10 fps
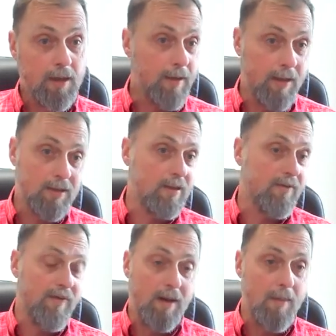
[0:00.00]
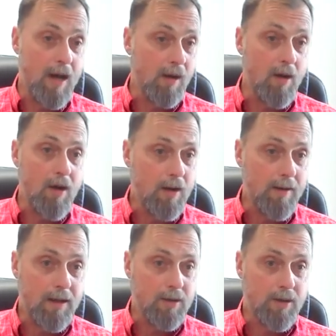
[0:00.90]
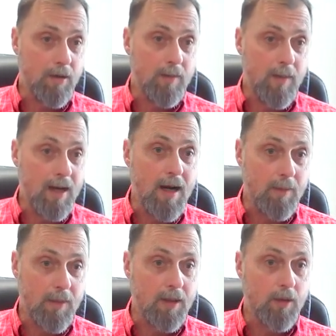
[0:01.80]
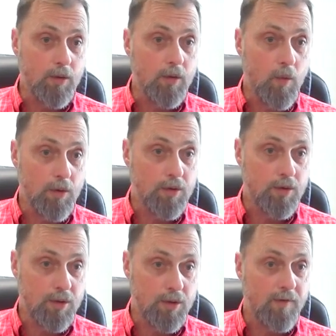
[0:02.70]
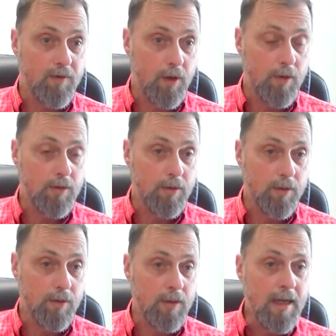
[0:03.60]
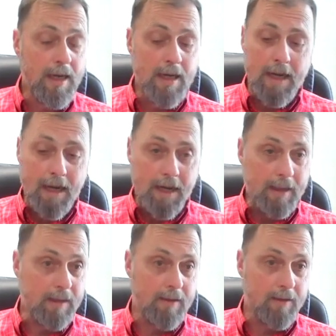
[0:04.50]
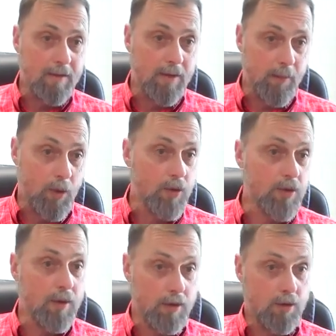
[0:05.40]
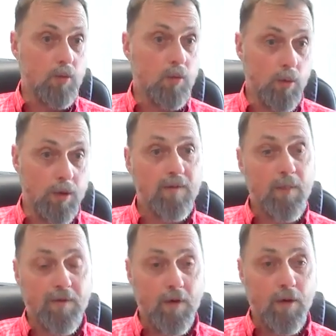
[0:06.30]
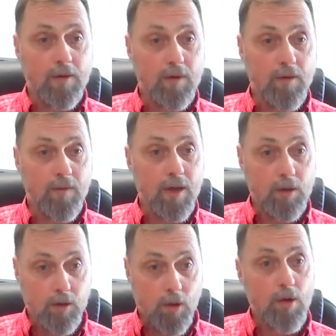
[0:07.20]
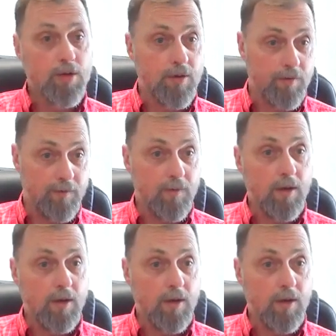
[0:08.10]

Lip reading: And that's defined by law. And so it may not be who you want your stuff to go to. And the person that you would have preferred to have been in charge of,